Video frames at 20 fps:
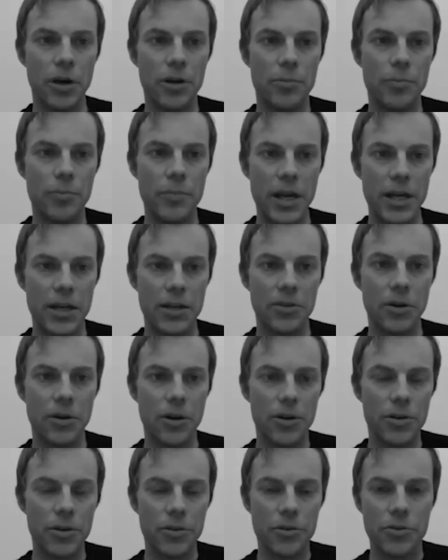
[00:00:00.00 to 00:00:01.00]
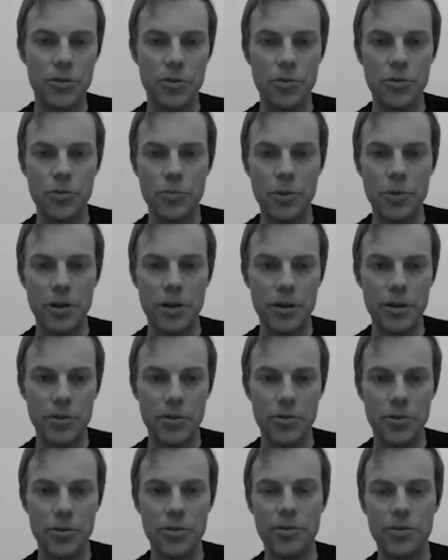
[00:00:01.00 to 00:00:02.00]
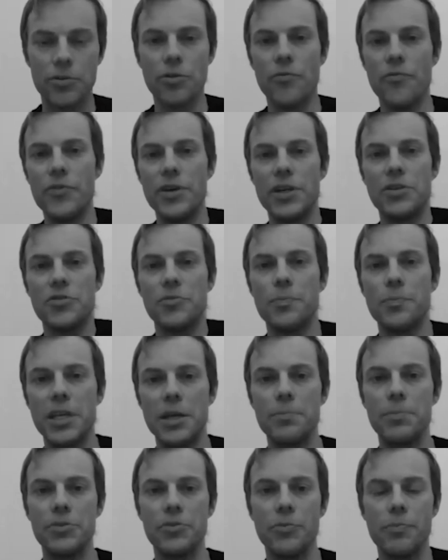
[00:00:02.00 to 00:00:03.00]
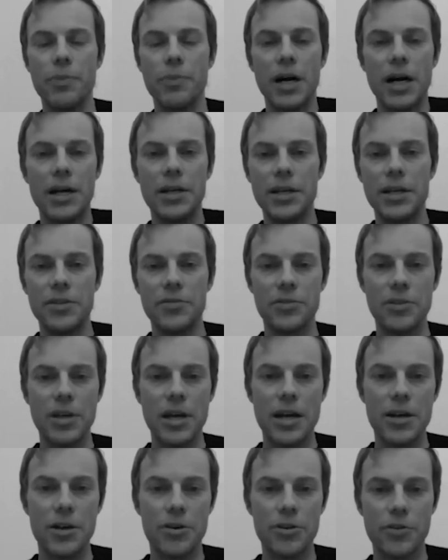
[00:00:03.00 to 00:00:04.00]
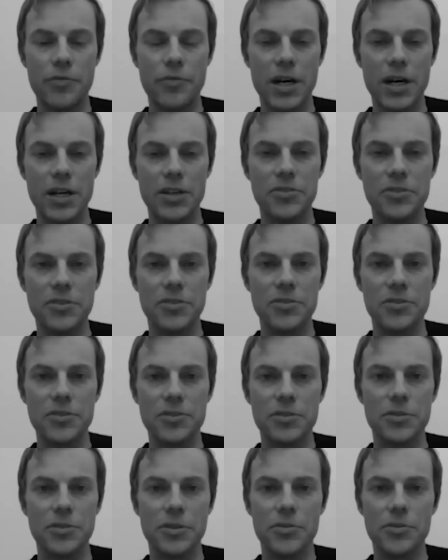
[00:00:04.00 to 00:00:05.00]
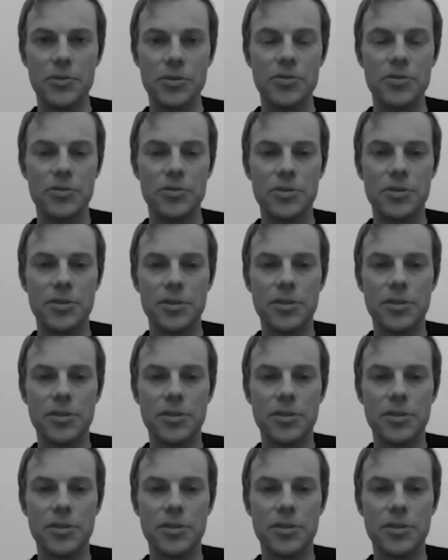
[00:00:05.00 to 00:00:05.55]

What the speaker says: make it harder to convince people to buy these AR devices. So it's